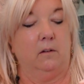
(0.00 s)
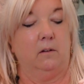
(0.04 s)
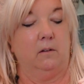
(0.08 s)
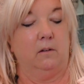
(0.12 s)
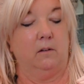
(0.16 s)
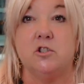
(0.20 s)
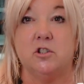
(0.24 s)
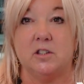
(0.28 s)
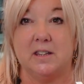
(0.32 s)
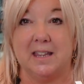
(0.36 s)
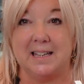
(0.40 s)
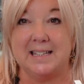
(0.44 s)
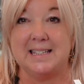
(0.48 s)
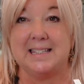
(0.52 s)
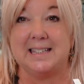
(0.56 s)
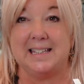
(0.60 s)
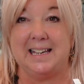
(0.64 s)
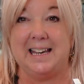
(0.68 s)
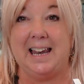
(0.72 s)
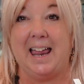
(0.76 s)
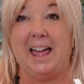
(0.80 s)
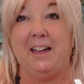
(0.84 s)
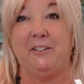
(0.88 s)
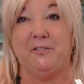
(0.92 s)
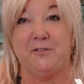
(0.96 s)
So that's the
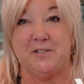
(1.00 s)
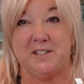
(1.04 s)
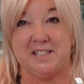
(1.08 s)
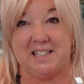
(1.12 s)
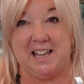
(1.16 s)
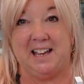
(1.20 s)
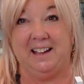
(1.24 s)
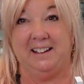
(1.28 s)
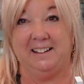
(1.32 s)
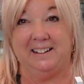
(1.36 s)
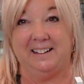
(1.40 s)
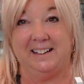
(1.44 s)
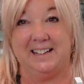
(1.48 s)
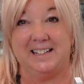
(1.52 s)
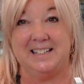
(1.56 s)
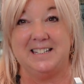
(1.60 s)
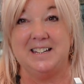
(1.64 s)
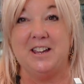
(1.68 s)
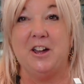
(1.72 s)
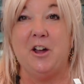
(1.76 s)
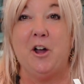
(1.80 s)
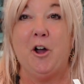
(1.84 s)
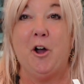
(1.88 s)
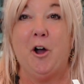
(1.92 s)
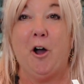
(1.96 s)
left side
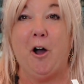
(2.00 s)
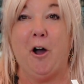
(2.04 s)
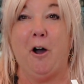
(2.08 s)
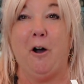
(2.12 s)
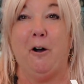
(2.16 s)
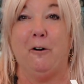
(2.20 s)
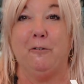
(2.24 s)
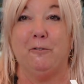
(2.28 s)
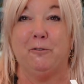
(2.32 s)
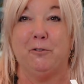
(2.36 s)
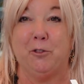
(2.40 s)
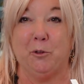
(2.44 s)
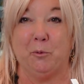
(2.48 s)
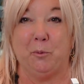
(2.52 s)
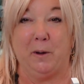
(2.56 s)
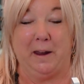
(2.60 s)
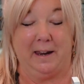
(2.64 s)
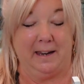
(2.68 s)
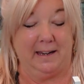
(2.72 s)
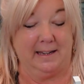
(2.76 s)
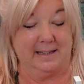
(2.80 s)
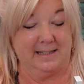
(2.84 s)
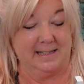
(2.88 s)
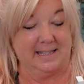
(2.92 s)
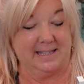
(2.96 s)
of the
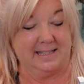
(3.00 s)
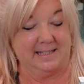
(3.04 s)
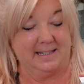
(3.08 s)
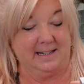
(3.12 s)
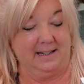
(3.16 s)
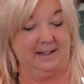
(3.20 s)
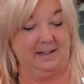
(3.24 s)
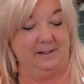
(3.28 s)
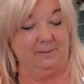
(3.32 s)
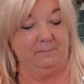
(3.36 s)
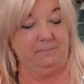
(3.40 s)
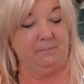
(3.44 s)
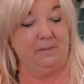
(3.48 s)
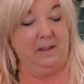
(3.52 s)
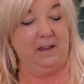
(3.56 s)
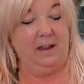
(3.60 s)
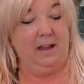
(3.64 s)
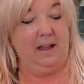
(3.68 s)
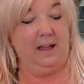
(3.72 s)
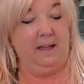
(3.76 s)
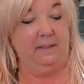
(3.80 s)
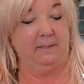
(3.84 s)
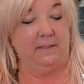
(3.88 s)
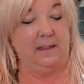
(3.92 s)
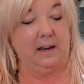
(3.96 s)
wings done,
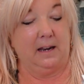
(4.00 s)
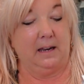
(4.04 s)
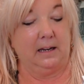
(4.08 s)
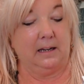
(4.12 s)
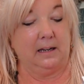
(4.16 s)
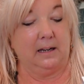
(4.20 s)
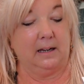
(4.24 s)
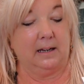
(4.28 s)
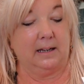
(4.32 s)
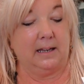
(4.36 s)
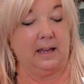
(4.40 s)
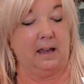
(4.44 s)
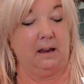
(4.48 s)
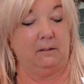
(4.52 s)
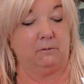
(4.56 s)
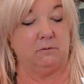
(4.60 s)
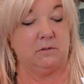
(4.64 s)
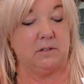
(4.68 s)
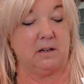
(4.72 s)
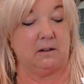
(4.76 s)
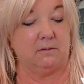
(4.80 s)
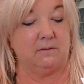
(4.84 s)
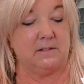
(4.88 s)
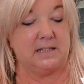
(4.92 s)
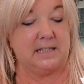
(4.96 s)
and then I'm going to count
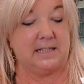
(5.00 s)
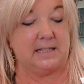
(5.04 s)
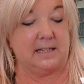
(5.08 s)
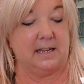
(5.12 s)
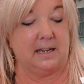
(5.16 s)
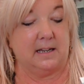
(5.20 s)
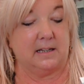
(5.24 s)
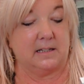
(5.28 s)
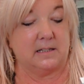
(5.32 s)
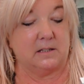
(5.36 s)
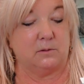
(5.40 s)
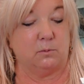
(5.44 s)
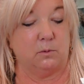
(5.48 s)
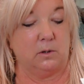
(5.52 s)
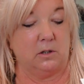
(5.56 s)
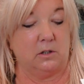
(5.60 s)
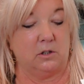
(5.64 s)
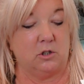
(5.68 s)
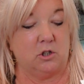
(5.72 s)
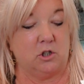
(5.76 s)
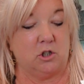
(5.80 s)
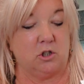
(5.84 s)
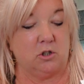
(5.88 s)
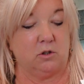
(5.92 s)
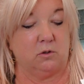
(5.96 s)
down 6,
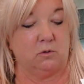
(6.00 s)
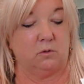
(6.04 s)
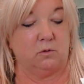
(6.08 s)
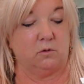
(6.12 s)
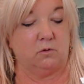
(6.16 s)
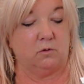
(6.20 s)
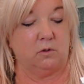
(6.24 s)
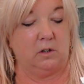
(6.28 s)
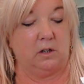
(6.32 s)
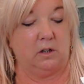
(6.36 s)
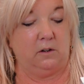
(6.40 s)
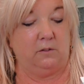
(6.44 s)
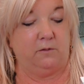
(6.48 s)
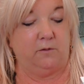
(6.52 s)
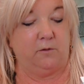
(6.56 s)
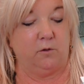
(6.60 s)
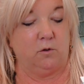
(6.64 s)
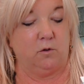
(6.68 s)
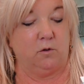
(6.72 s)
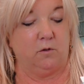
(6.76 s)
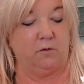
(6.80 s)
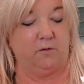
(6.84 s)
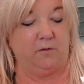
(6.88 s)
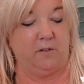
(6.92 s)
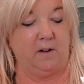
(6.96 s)
1, 2, 3,
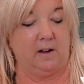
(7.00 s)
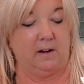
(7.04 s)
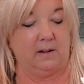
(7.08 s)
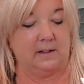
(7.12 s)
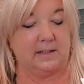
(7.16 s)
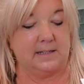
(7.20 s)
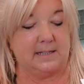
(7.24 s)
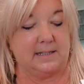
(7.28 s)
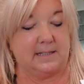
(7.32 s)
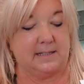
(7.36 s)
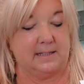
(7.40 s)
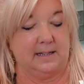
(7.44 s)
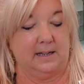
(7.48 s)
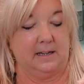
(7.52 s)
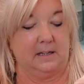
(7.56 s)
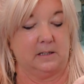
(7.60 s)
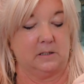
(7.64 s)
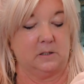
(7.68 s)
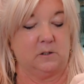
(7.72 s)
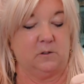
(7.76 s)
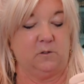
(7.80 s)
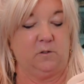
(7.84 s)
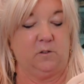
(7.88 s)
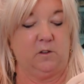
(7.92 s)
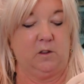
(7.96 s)
4, 5,
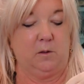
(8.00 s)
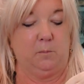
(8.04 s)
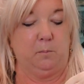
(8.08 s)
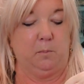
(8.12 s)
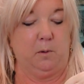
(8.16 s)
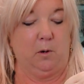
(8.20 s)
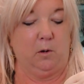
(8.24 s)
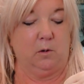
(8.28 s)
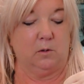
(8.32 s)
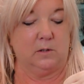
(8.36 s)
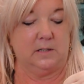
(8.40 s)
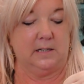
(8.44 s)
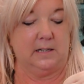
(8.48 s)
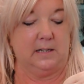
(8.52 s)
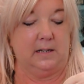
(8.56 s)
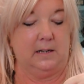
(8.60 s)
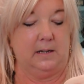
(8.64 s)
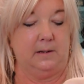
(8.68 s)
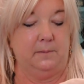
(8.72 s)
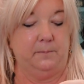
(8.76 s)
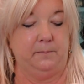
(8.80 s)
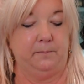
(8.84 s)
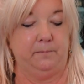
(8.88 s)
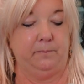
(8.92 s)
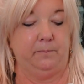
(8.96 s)
6 for the
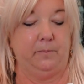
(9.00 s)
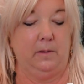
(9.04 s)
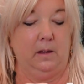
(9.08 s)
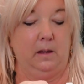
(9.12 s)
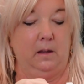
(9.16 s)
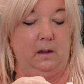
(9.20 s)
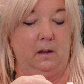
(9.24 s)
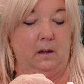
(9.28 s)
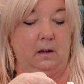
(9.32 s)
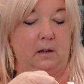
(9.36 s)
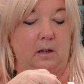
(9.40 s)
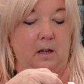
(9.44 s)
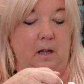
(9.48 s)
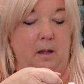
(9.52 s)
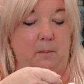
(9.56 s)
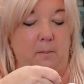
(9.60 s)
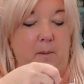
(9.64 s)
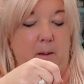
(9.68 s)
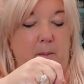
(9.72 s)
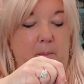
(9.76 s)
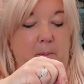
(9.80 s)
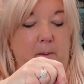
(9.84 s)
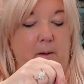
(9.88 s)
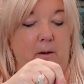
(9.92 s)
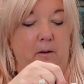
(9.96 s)
body. Come
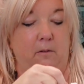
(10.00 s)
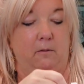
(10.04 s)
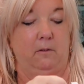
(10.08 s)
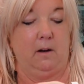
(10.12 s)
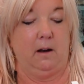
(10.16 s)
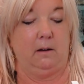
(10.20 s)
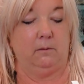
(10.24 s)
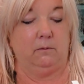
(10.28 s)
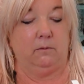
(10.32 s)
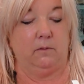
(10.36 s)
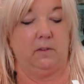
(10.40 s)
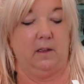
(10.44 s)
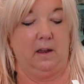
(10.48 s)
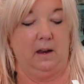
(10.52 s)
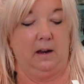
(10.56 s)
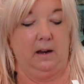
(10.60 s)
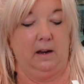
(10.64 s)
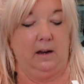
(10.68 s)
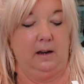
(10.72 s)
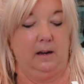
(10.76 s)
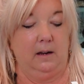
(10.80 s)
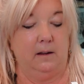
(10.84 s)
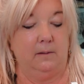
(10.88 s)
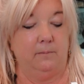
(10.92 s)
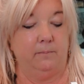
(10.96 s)
up and around
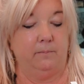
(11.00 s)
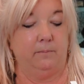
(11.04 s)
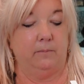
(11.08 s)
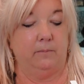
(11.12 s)
there.